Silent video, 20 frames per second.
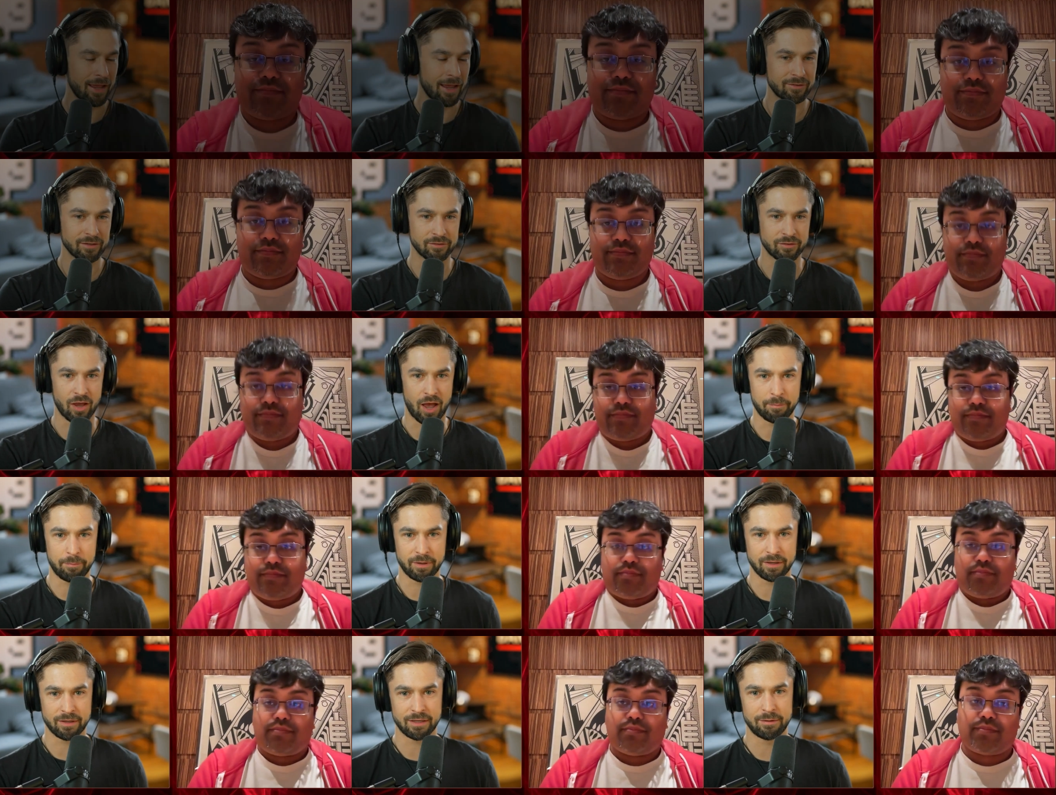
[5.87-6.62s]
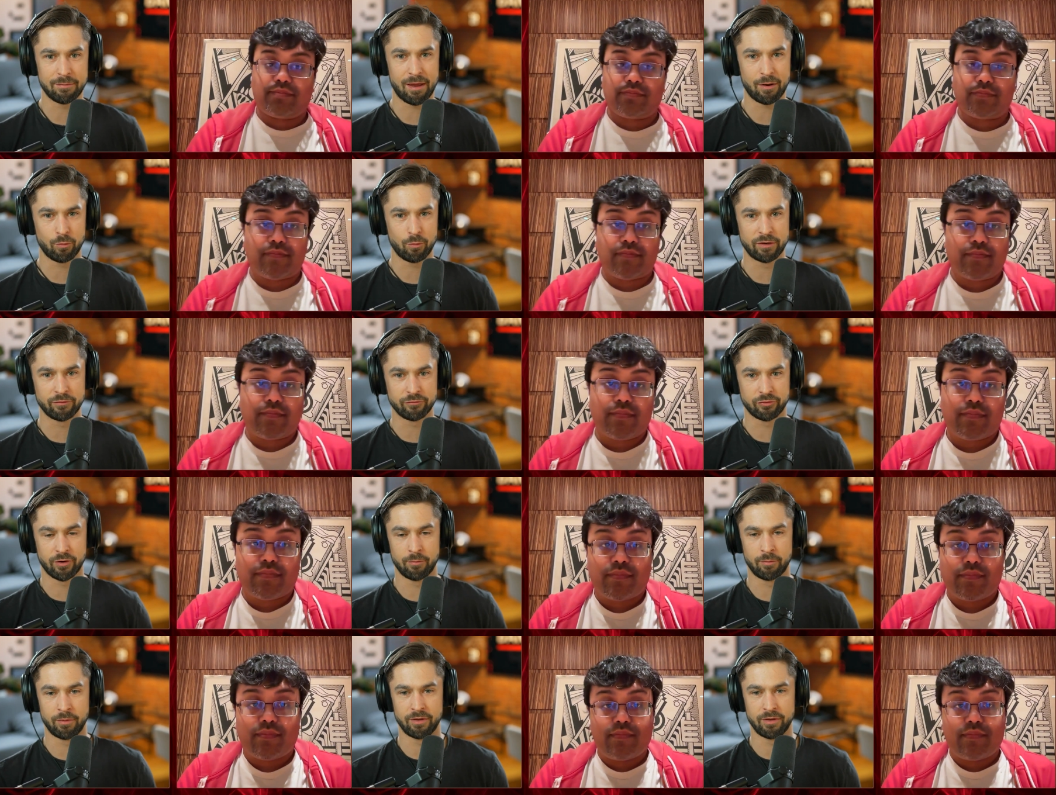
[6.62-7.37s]
Speaker 1: as a topic, Emad went
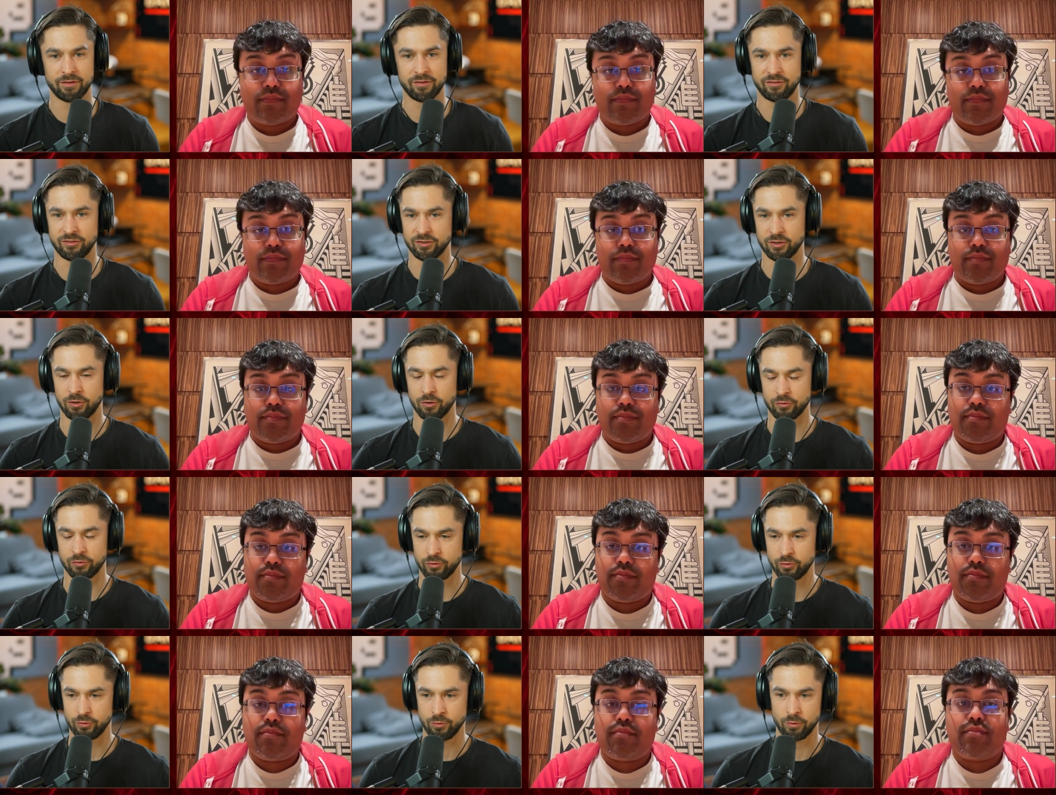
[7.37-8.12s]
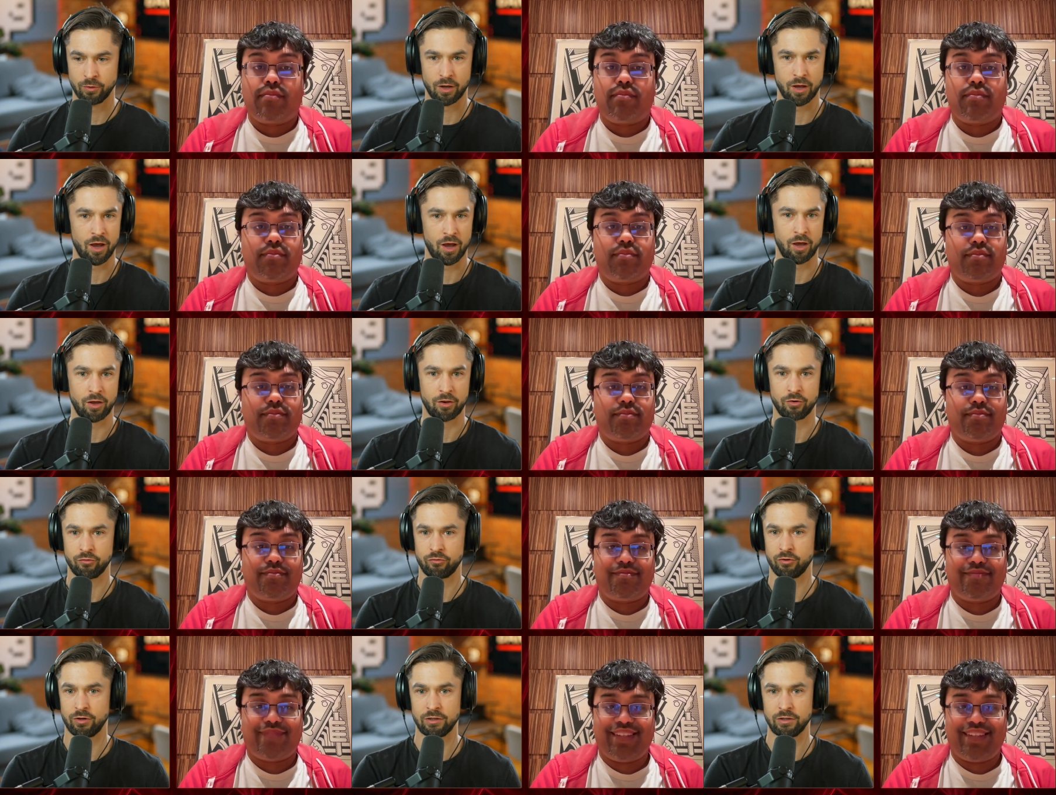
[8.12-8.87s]
from zero to
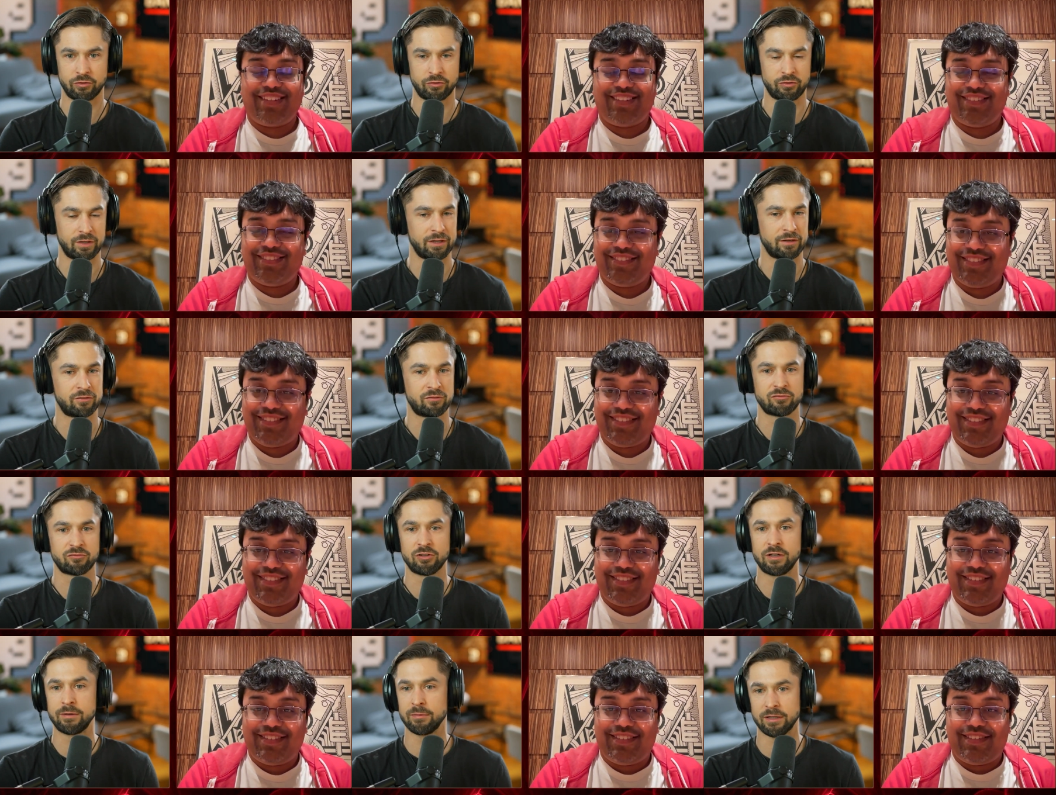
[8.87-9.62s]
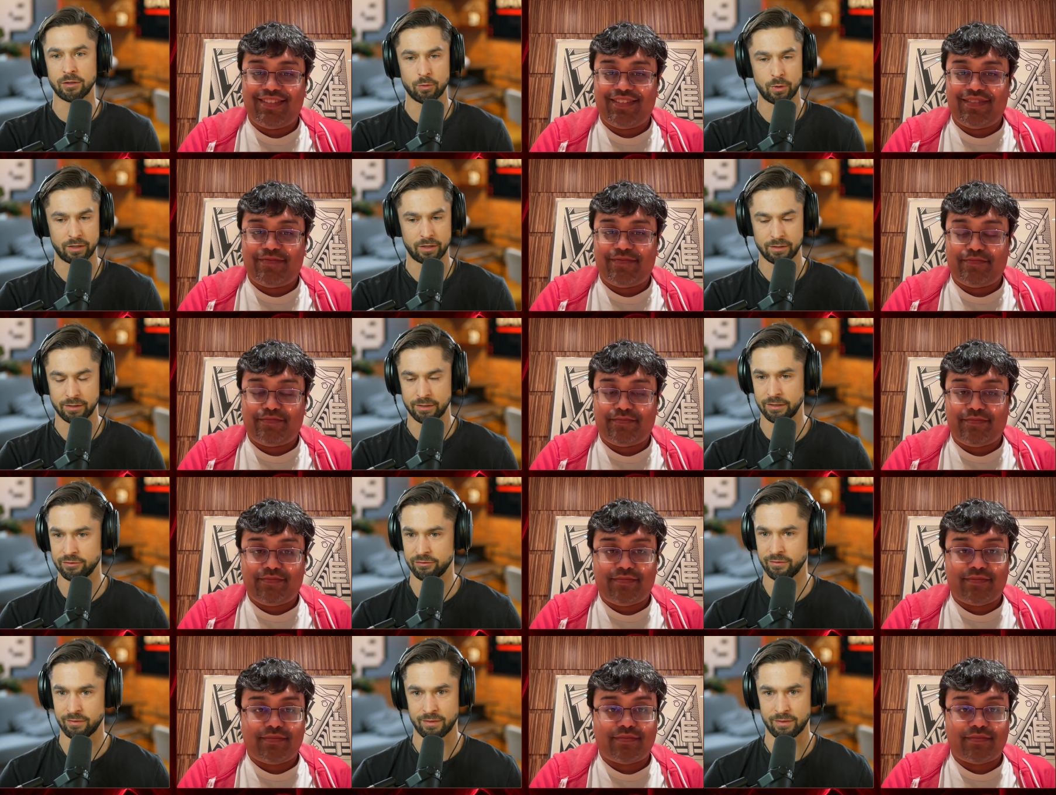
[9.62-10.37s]
100 just extremely
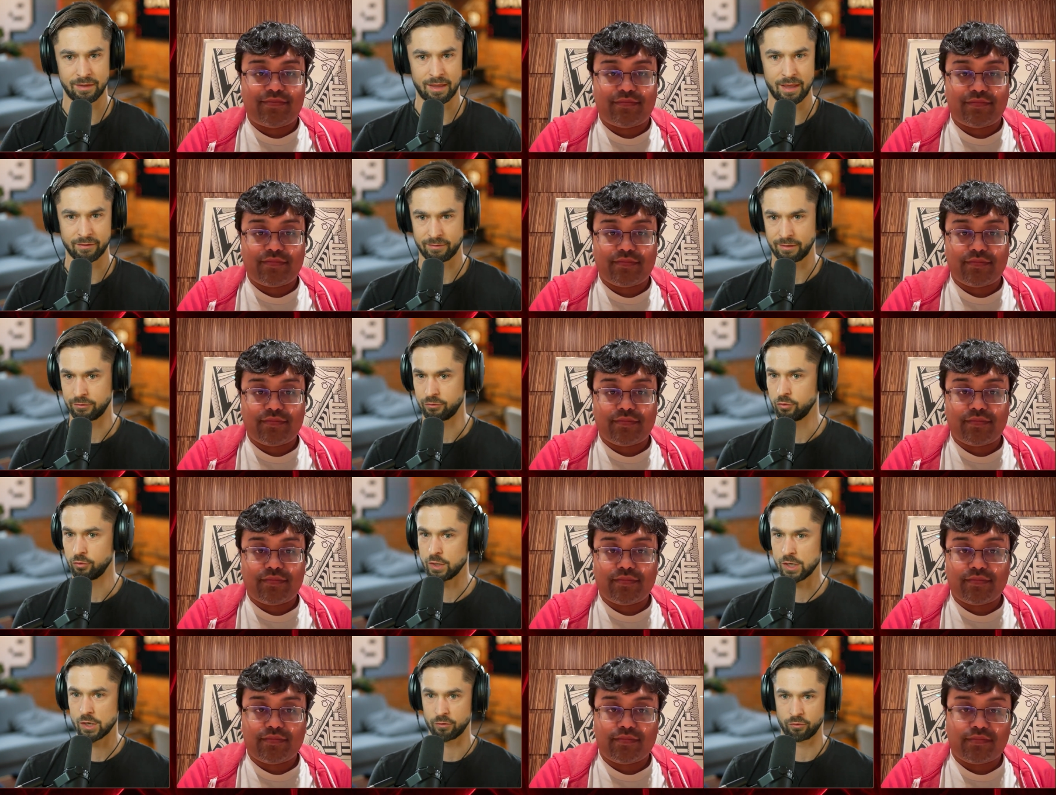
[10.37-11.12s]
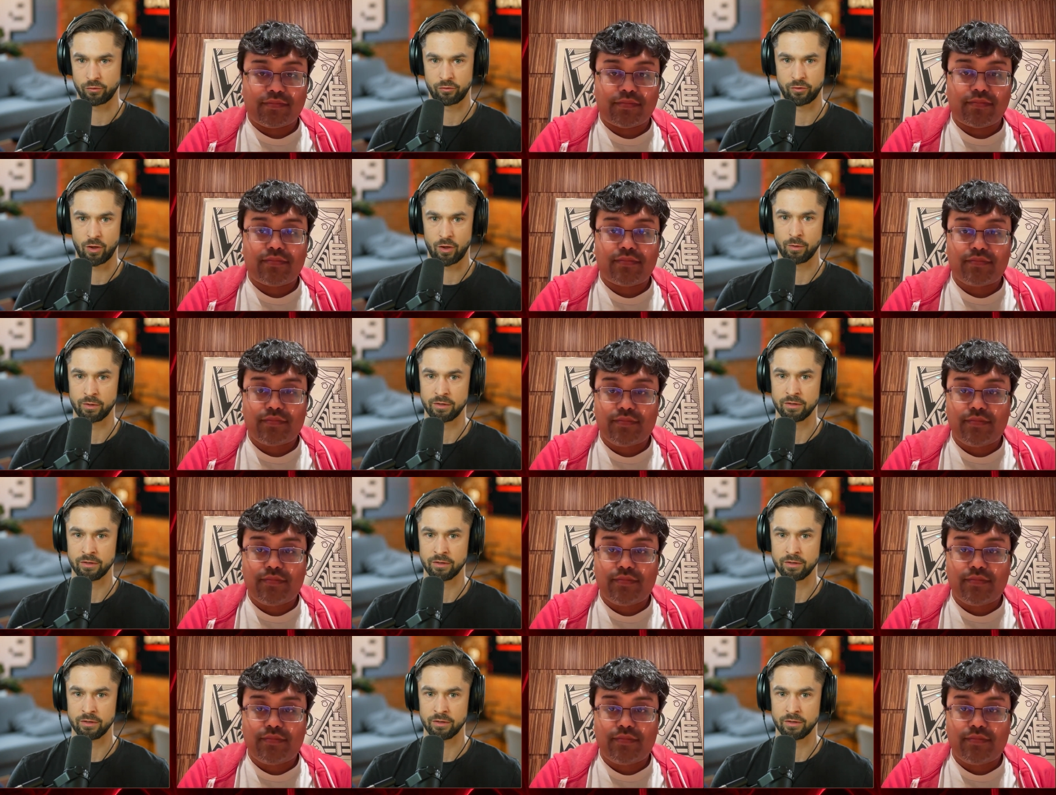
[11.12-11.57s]
quickly in the last like two years or so.